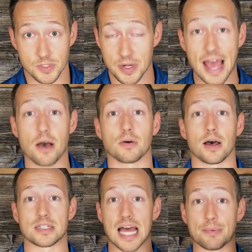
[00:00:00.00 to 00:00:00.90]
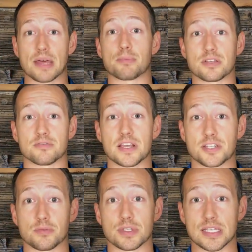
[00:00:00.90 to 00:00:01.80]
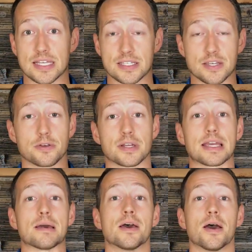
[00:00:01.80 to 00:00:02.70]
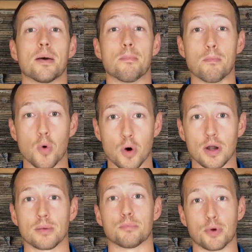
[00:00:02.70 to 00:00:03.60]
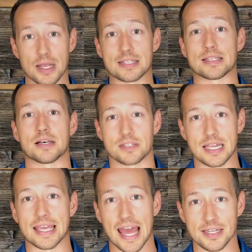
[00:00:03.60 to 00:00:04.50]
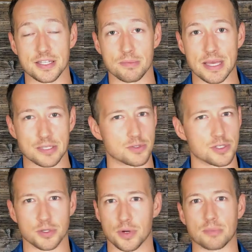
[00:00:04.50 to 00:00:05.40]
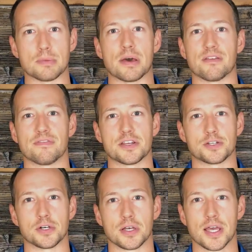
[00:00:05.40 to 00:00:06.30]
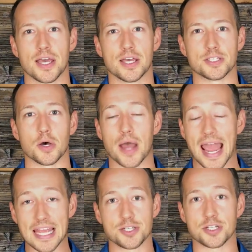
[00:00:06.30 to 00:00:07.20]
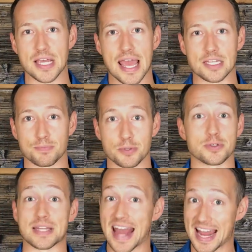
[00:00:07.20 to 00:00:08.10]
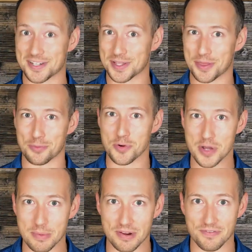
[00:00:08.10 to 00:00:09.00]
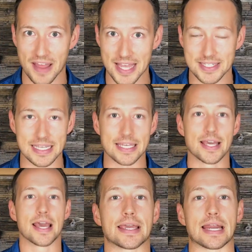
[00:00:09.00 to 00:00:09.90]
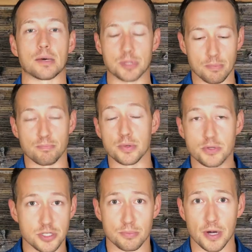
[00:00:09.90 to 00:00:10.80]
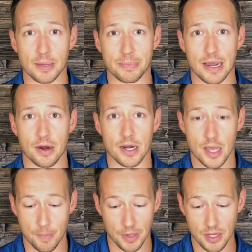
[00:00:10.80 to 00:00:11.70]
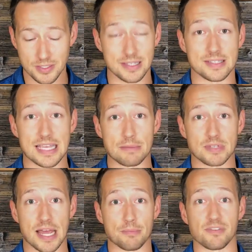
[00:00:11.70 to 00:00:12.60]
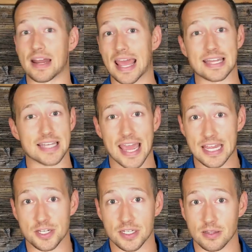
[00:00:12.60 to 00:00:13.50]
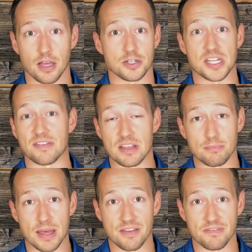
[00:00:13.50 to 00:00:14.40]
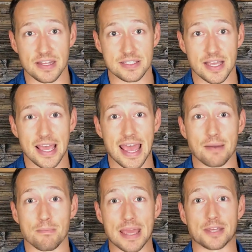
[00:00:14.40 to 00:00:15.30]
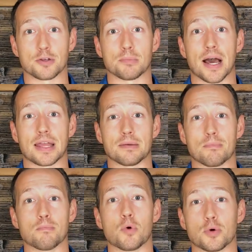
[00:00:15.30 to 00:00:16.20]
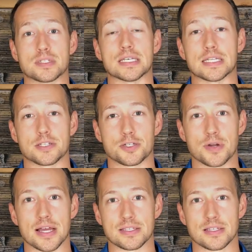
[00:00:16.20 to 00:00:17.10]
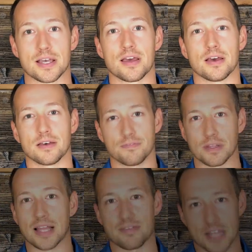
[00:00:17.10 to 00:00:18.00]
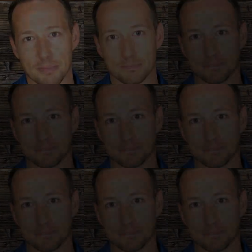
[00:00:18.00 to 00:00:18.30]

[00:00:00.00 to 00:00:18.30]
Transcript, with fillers: So now, on top of that preservation resiliency, you're going to get more brain cells getting added to the mix, which is incredibly beneficial. So HGH produced naturally through intermittent fasting can help you boost your brain power, but also at the same time provide anti-aging, longevity benefits, and make your body more resilient to stress for the lifetime.